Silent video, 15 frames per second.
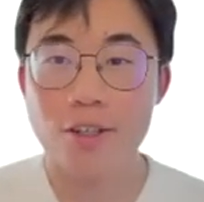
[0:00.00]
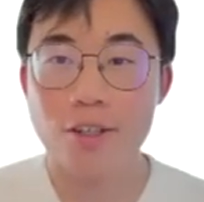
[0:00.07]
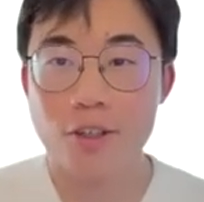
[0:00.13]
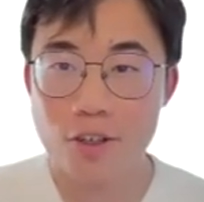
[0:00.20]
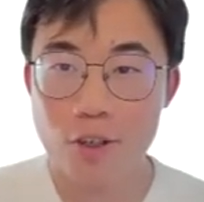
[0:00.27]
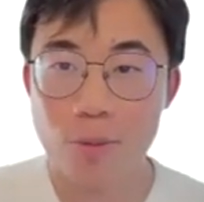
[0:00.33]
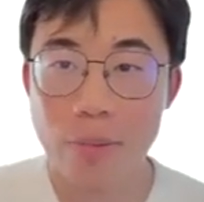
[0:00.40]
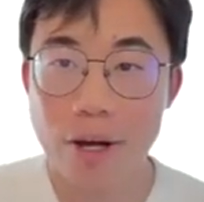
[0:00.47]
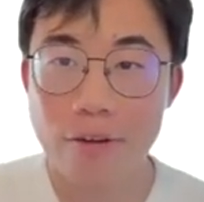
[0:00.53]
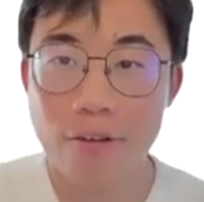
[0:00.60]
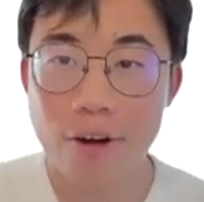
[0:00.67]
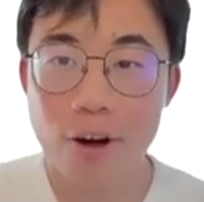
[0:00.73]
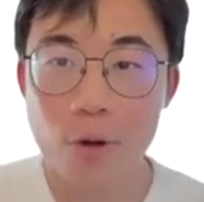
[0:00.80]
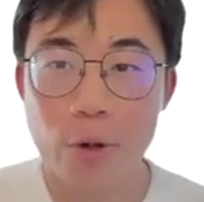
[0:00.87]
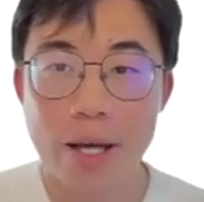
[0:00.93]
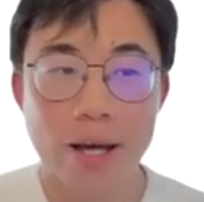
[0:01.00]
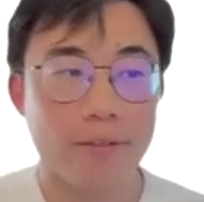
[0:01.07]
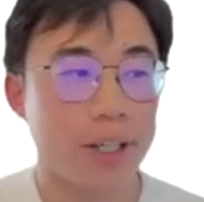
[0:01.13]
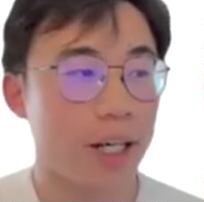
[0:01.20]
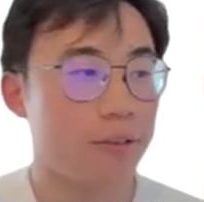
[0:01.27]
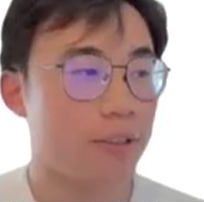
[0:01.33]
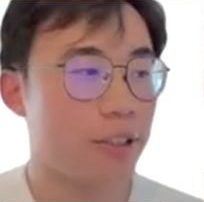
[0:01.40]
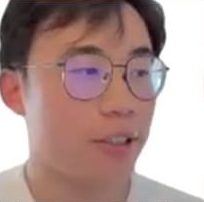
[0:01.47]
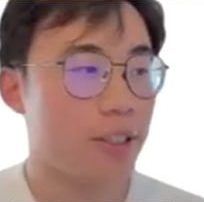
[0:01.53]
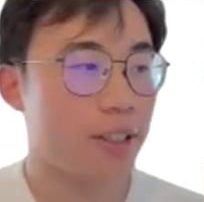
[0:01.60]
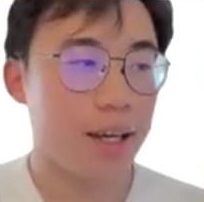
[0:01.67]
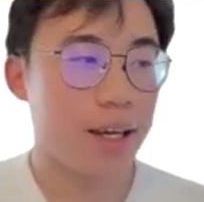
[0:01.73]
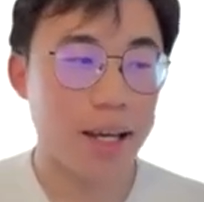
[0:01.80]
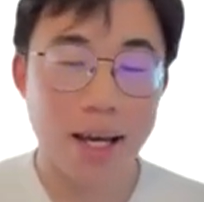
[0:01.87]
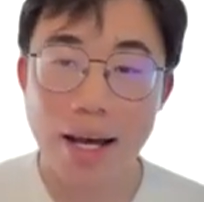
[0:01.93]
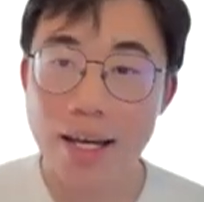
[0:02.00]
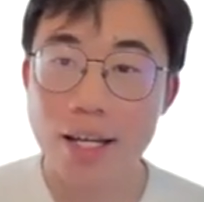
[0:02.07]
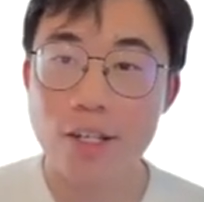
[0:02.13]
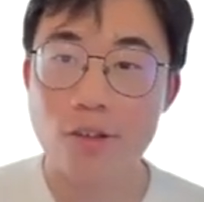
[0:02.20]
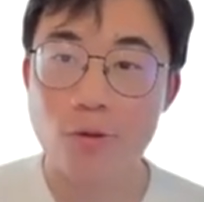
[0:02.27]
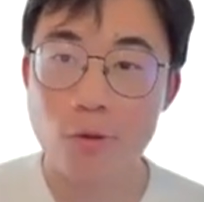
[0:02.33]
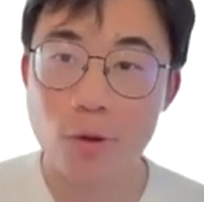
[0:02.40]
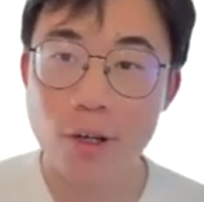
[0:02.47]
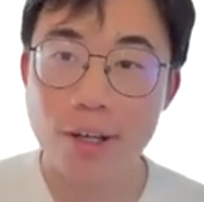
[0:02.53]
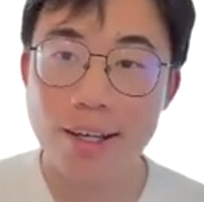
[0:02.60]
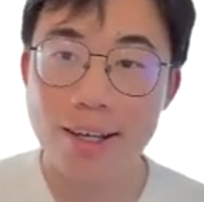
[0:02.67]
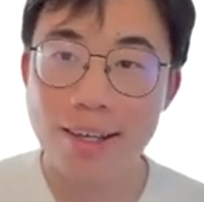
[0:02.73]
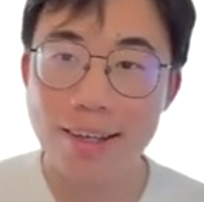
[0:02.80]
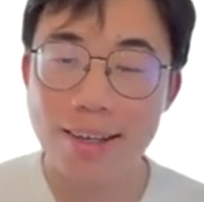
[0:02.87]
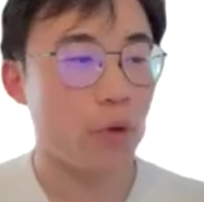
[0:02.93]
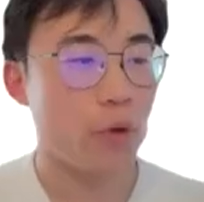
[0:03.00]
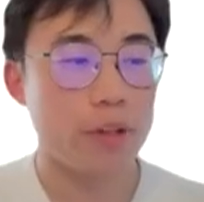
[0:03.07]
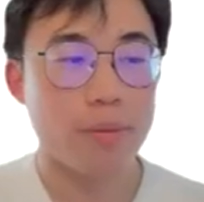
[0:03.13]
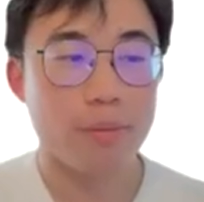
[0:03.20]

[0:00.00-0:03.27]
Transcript: So by far we have covered AI agent run with a